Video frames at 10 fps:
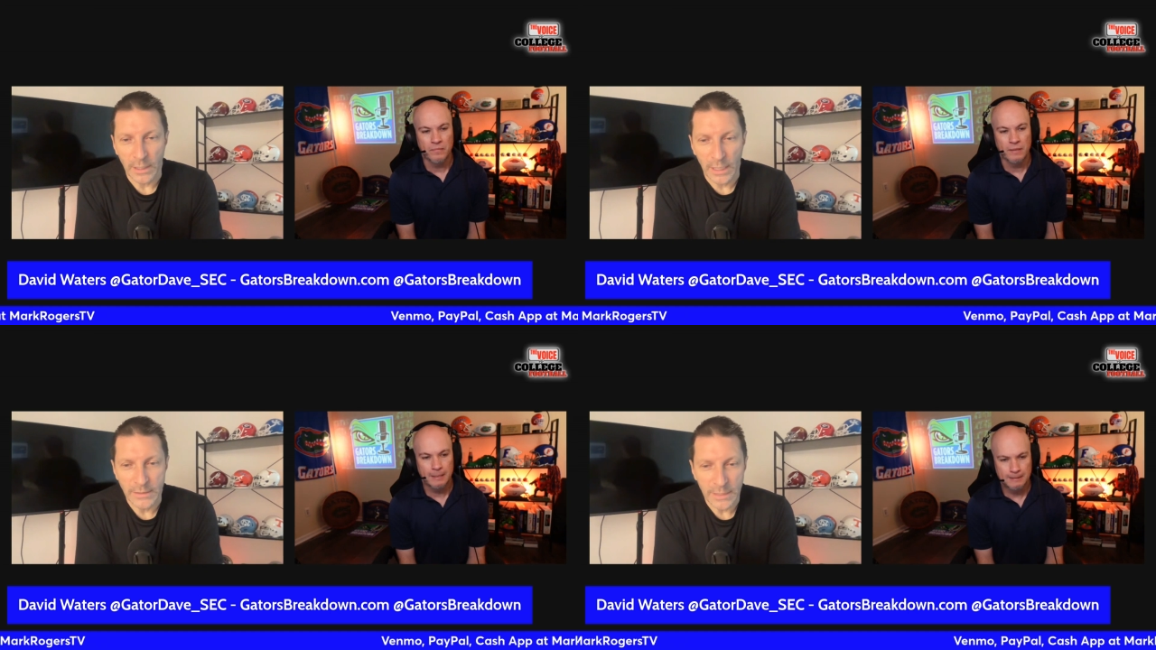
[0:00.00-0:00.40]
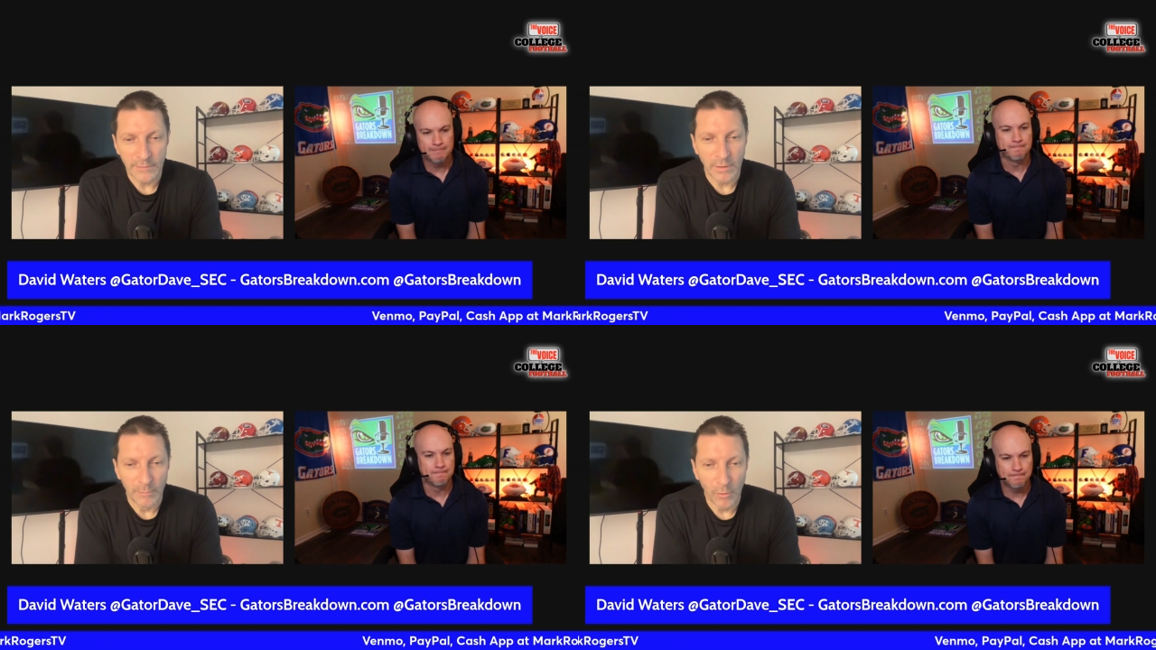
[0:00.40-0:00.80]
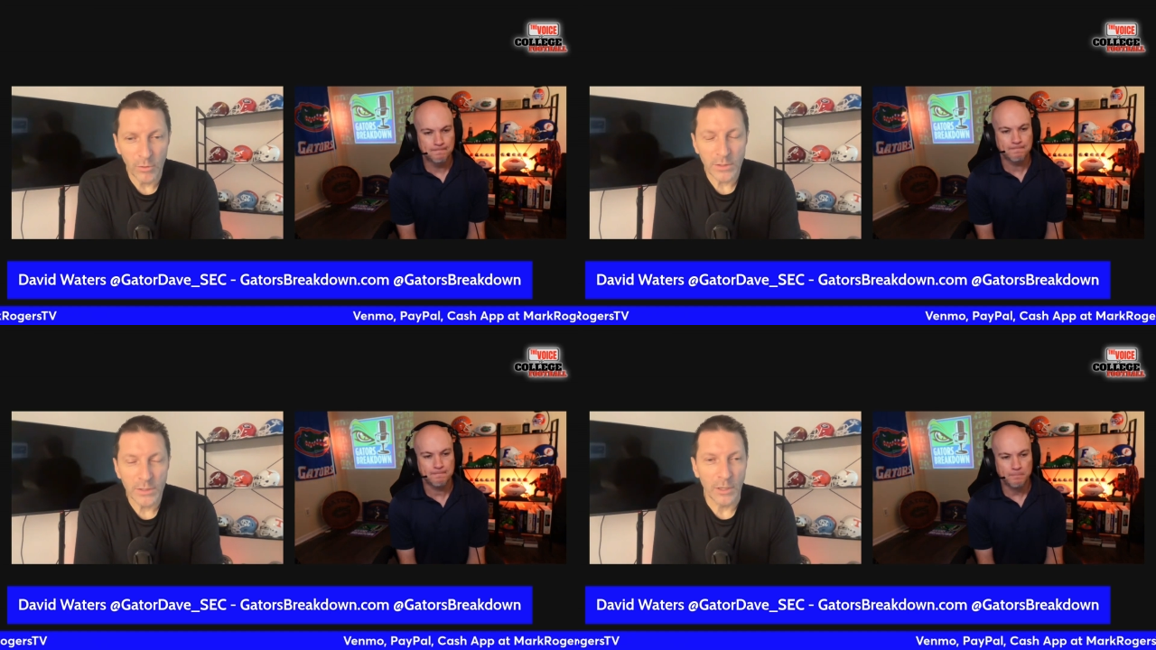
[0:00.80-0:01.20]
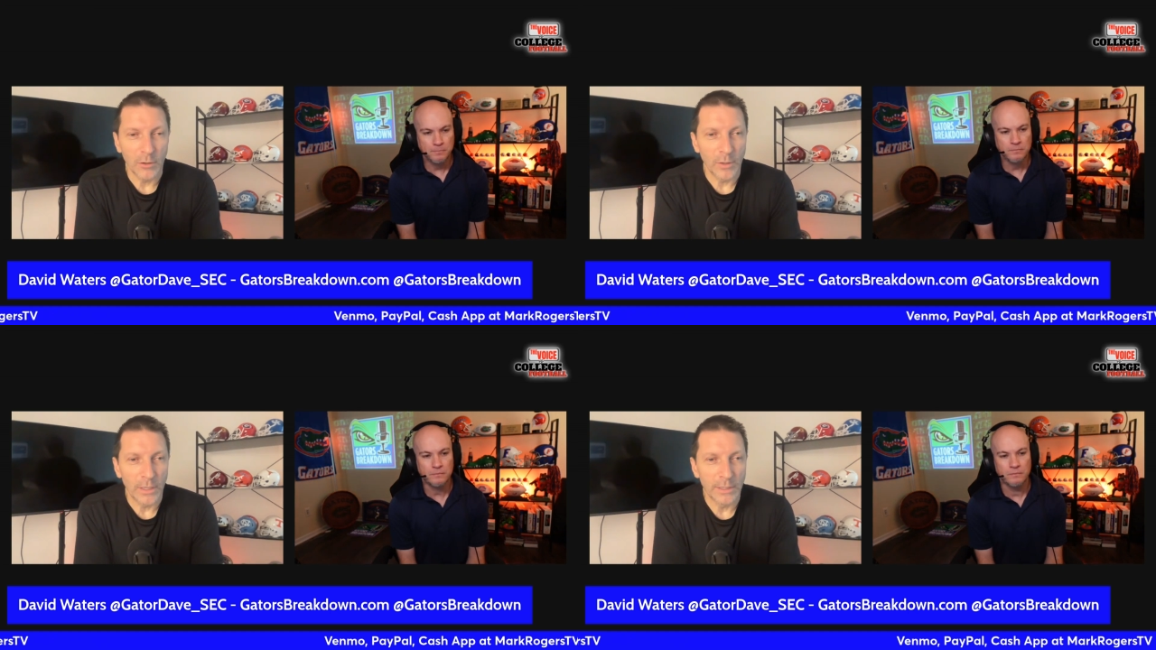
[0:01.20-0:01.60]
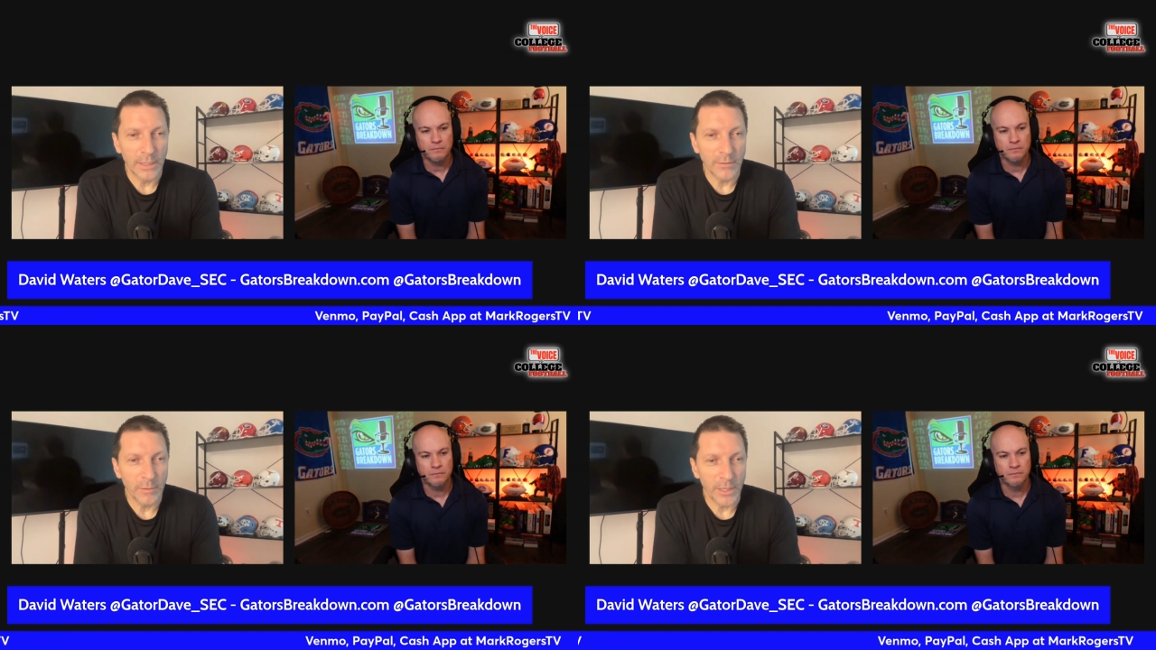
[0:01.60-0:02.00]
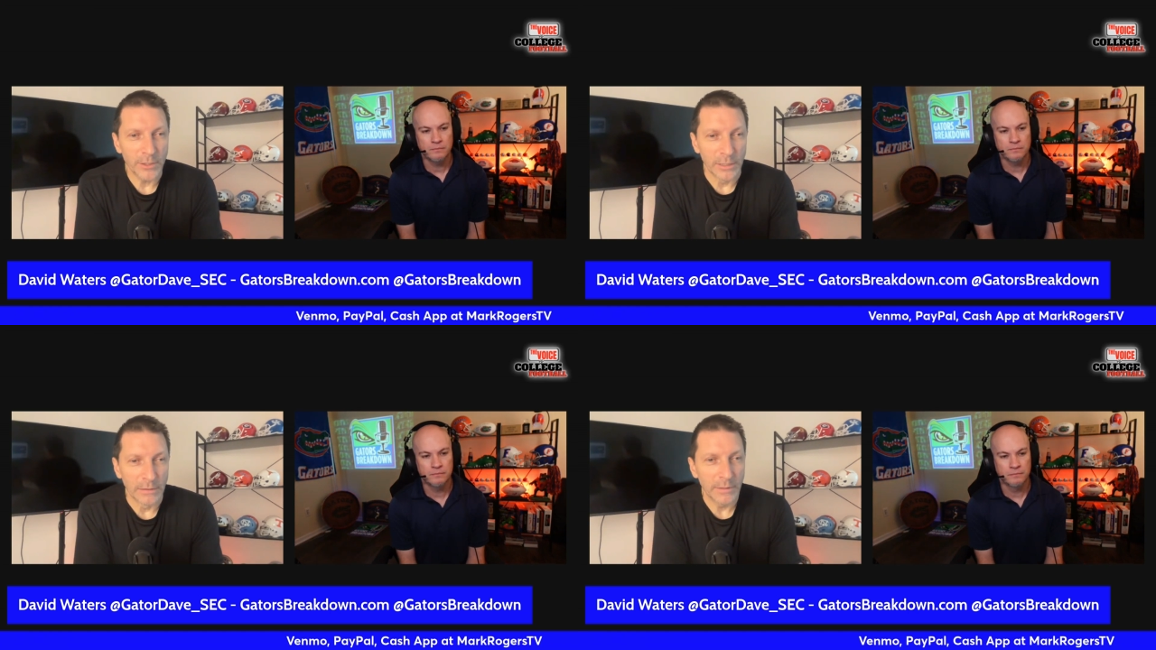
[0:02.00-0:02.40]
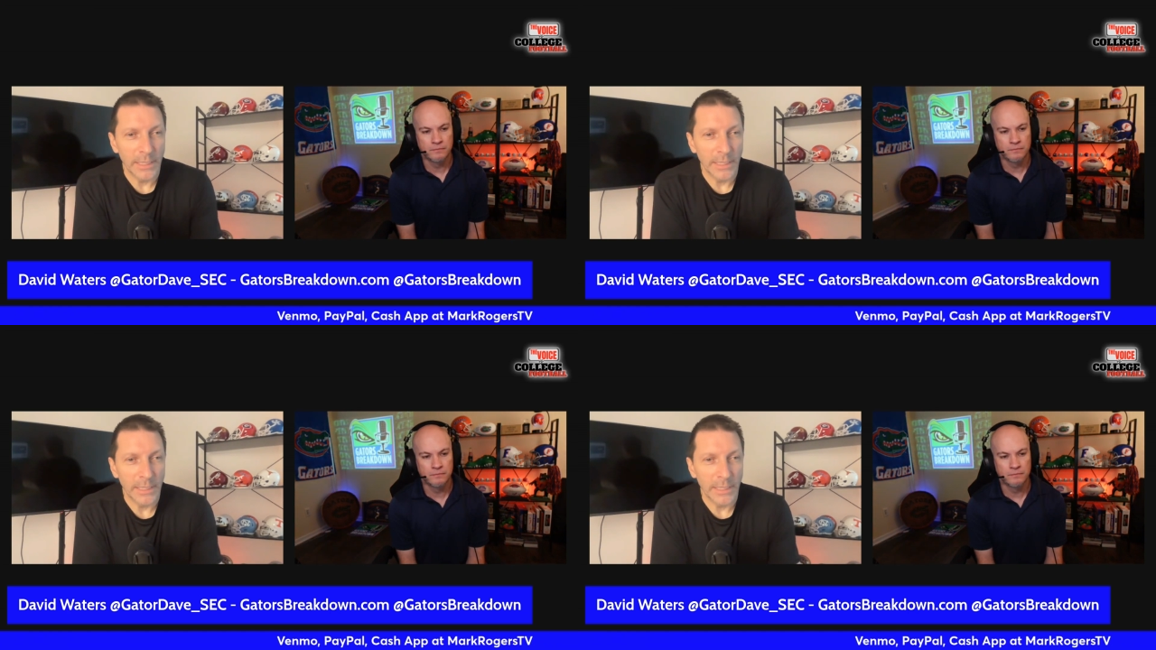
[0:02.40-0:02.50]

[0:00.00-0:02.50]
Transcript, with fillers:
Speaker 1: it's even more so in that direction.